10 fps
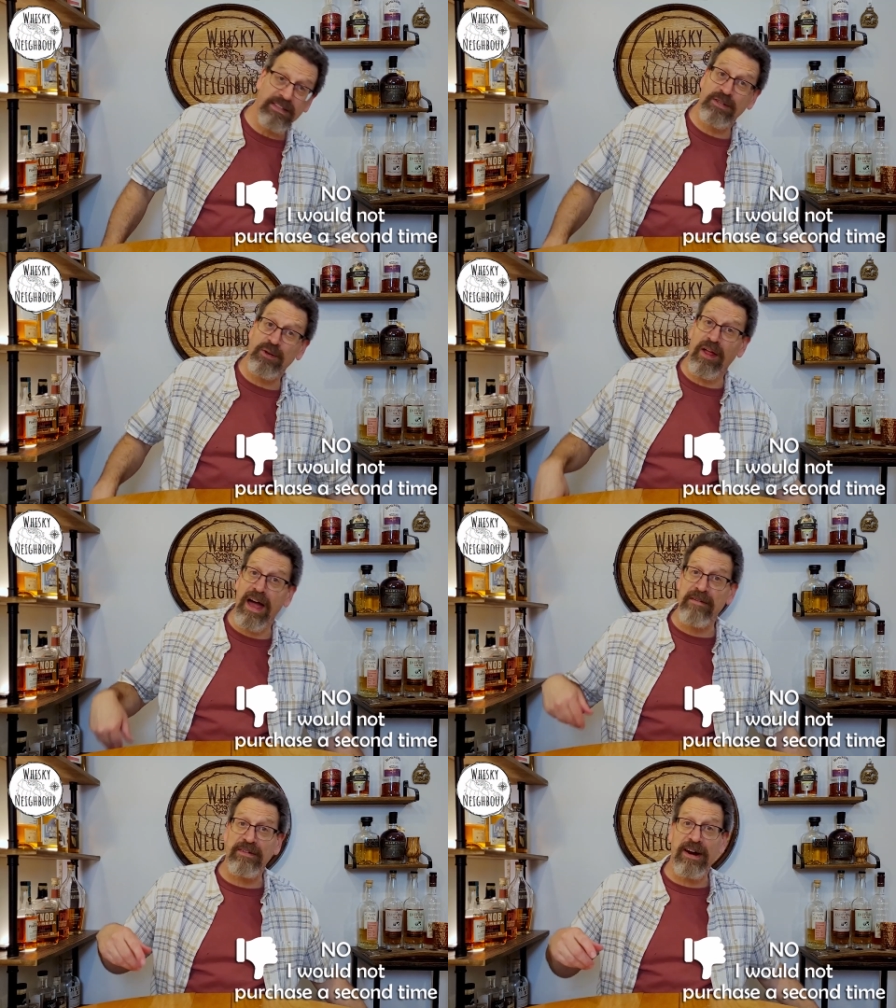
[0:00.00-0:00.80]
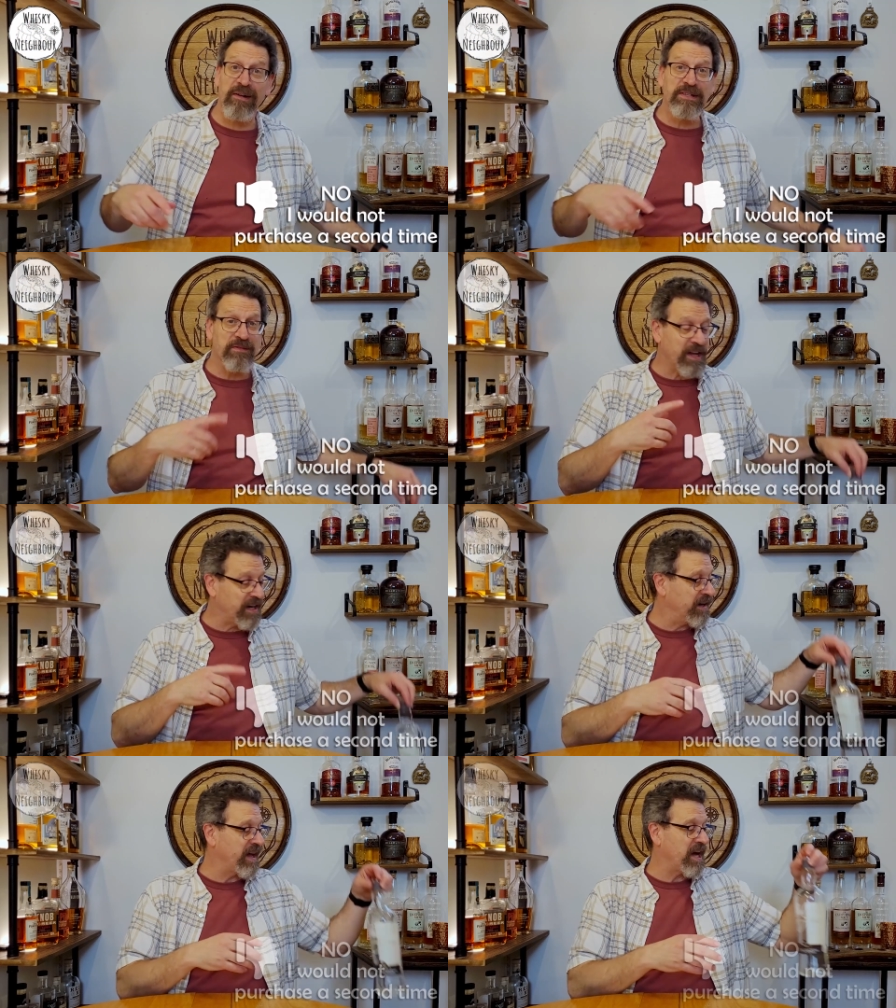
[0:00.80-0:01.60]
that's all I have for Irish. I've got
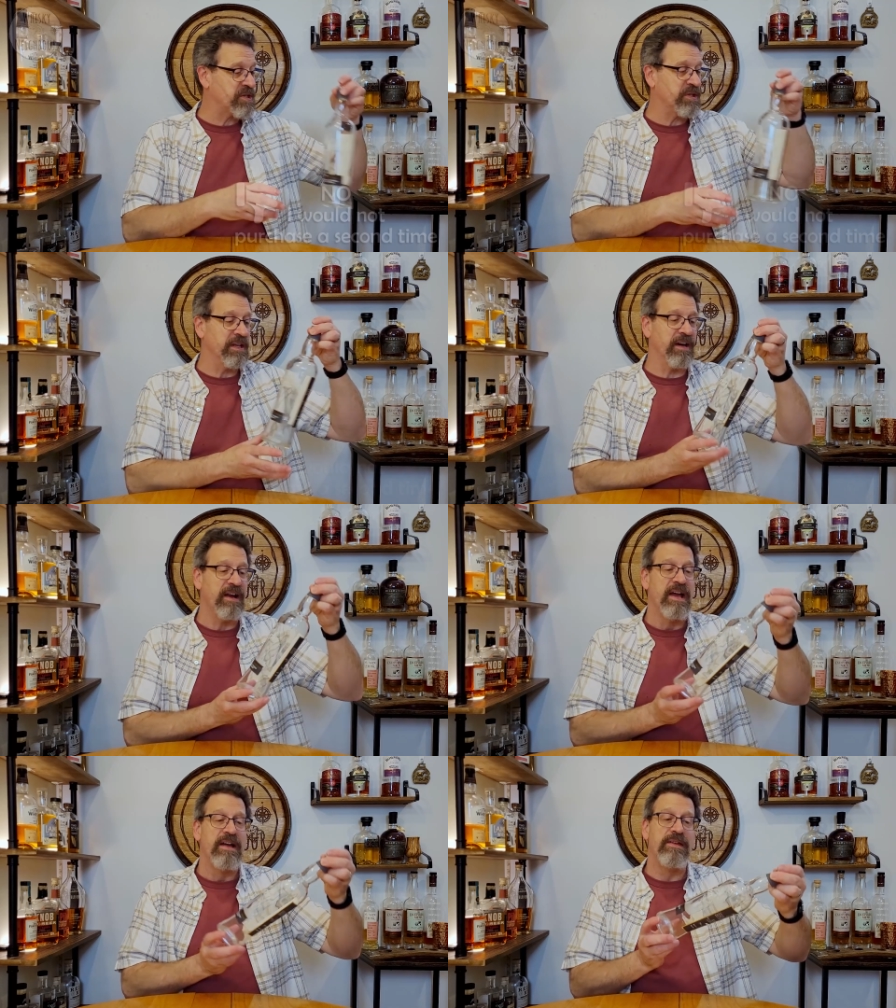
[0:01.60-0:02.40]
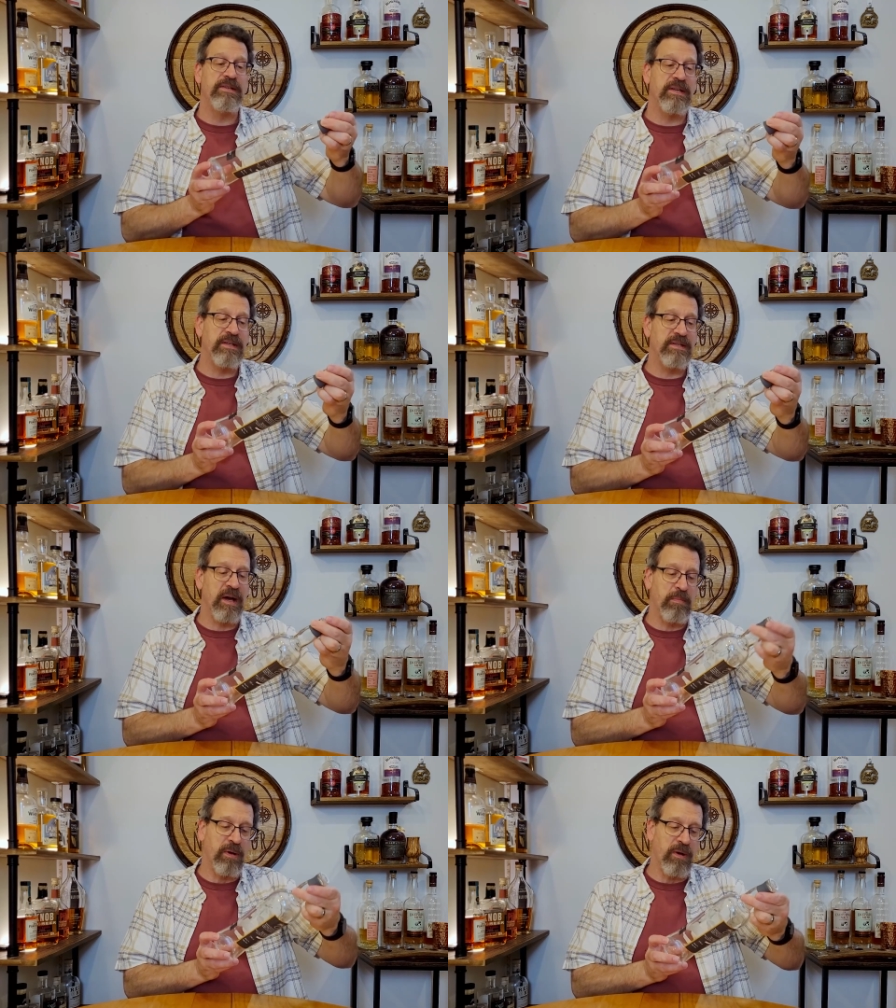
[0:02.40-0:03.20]
an international here. This is
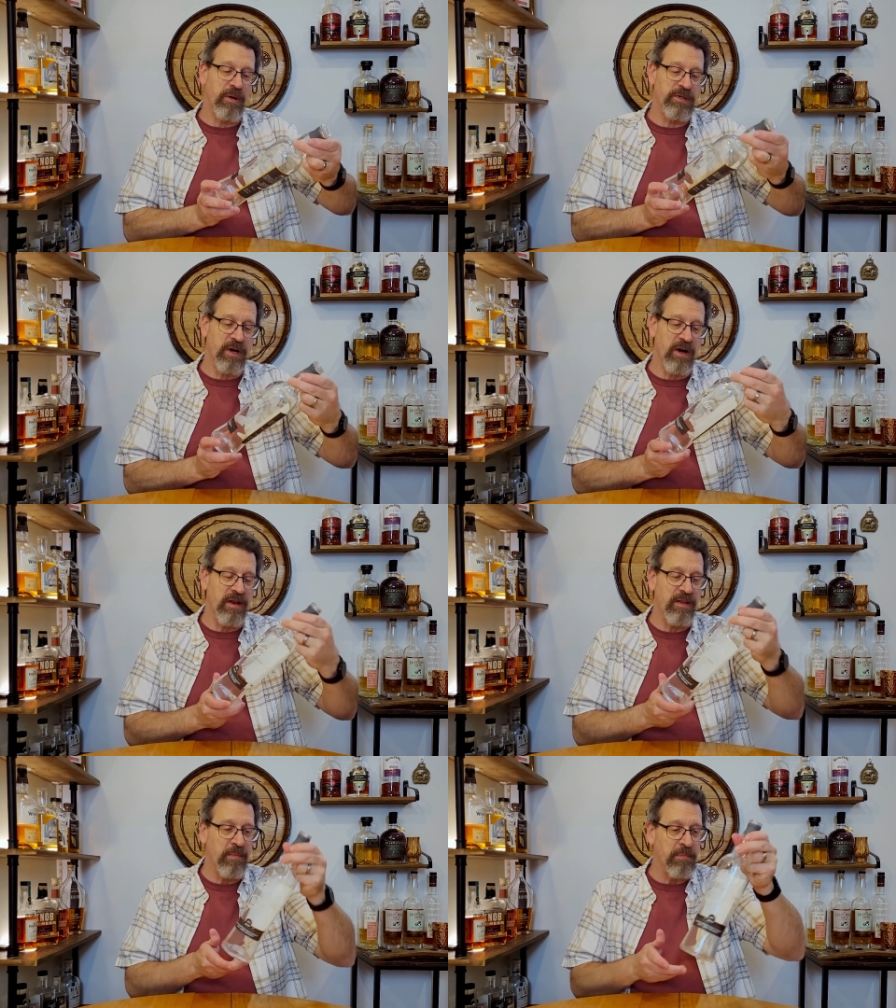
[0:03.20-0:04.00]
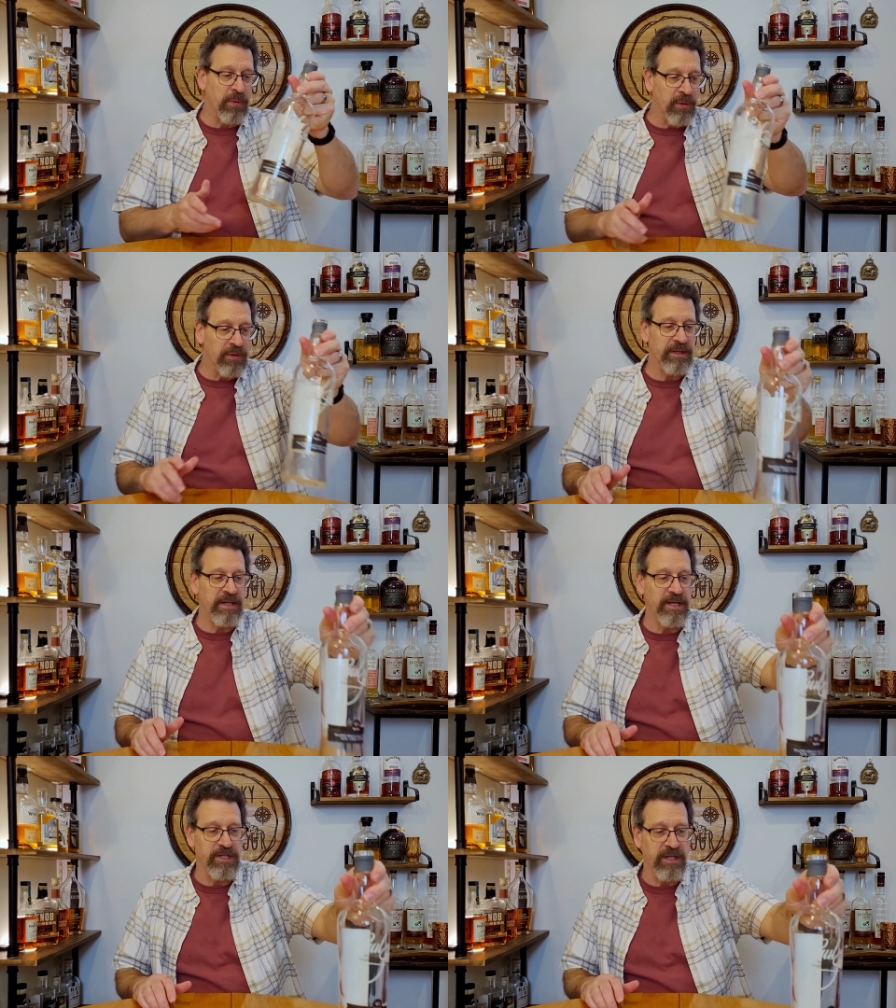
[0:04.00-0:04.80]
a Paul John Bold
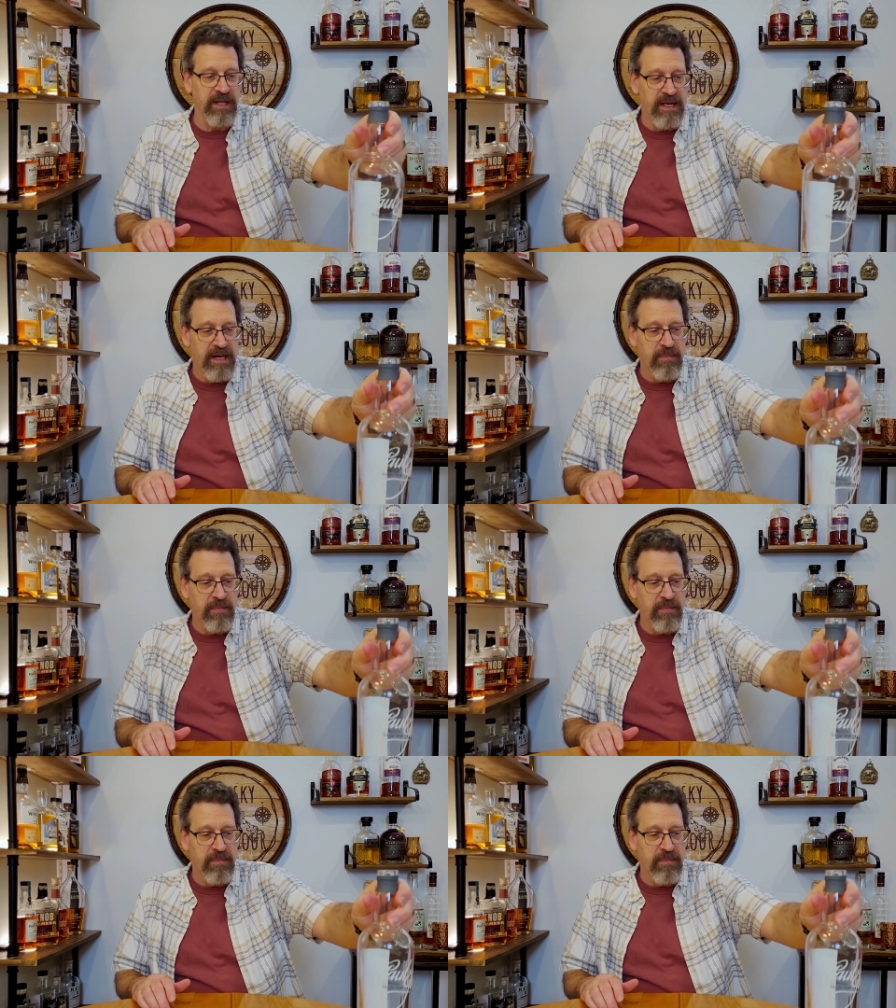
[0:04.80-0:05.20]
edition.